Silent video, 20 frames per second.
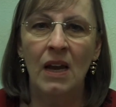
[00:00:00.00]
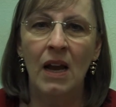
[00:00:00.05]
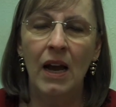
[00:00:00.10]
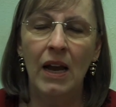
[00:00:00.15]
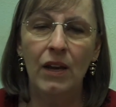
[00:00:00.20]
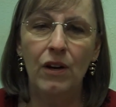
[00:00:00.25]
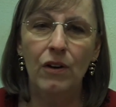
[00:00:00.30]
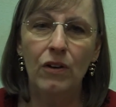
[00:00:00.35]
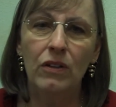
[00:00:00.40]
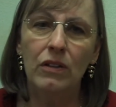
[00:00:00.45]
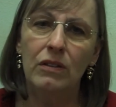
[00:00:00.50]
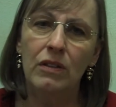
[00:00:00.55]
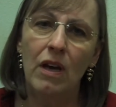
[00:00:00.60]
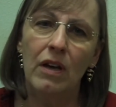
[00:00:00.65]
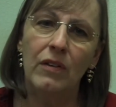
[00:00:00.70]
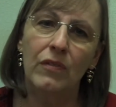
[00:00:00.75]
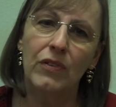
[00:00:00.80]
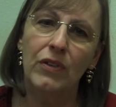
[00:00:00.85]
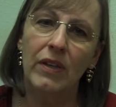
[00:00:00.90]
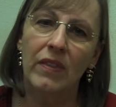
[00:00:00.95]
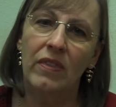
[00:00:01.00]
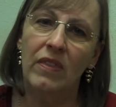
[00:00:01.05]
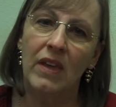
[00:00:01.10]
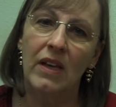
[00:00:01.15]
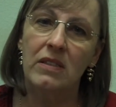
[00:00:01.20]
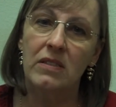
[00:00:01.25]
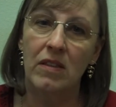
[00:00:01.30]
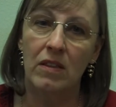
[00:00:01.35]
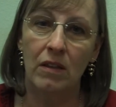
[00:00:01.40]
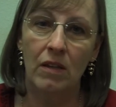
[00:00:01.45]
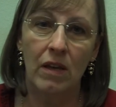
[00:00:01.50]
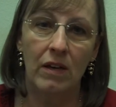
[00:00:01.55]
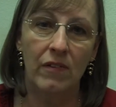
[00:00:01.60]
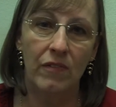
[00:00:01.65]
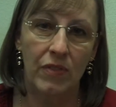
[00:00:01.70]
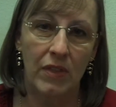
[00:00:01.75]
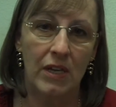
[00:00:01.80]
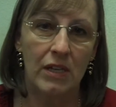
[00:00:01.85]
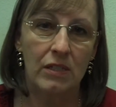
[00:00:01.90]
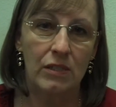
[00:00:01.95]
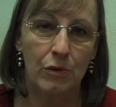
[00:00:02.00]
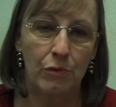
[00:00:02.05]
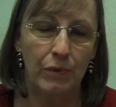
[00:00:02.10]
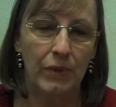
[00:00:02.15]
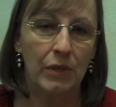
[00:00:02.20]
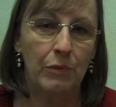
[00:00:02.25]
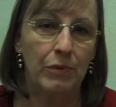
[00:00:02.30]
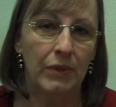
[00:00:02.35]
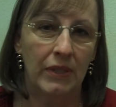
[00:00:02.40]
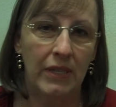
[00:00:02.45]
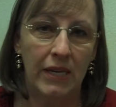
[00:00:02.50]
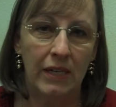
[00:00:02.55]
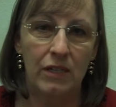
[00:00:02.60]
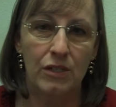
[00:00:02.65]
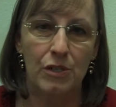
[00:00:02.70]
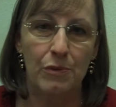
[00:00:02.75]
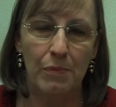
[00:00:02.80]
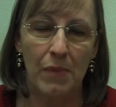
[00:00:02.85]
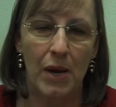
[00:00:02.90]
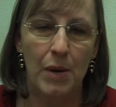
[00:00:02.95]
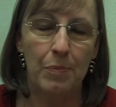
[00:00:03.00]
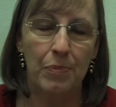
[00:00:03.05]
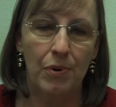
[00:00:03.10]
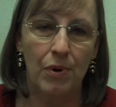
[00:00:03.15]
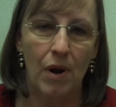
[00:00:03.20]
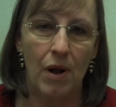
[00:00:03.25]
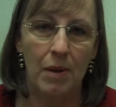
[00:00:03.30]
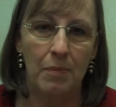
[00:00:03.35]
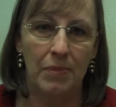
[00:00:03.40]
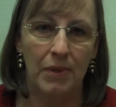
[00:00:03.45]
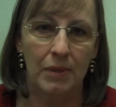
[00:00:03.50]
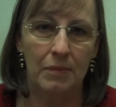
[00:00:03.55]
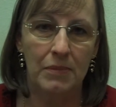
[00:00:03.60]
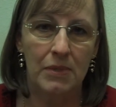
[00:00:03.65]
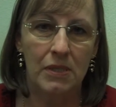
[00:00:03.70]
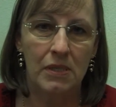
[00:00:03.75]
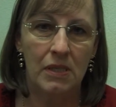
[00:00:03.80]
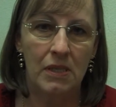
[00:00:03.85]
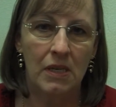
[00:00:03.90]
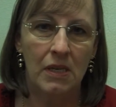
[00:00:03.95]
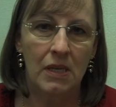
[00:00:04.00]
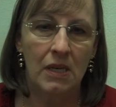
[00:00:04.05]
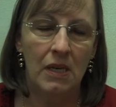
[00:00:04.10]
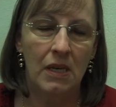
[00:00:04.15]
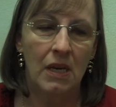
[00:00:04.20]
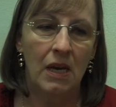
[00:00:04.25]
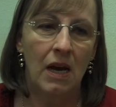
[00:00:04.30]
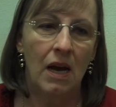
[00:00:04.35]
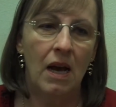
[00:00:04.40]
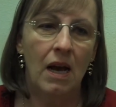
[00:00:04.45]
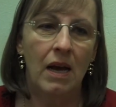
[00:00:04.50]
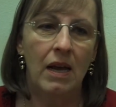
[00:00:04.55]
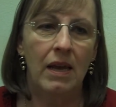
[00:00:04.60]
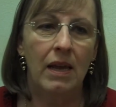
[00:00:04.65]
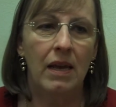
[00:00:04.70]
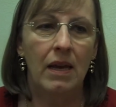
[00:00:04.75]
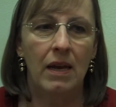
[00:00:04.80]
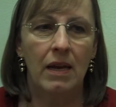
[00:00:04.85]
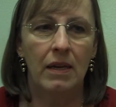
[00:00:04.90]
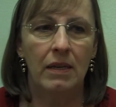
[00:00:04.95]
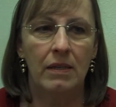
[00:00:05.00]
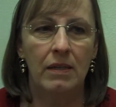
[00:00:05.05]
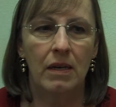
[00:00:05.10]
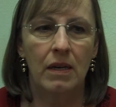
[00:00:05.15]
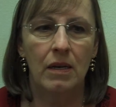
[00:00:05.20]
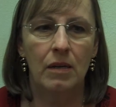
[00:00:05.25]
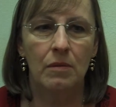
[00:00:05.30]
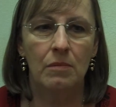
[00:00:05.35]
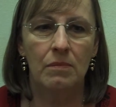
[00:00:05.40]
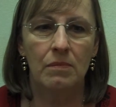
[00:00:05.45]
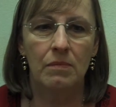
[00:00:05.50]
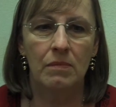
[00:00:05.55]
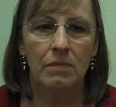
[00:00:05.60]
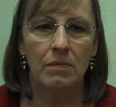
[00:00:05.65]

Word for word: I heard a lot of good things, a lot of things that really related to my problems. I had. Um,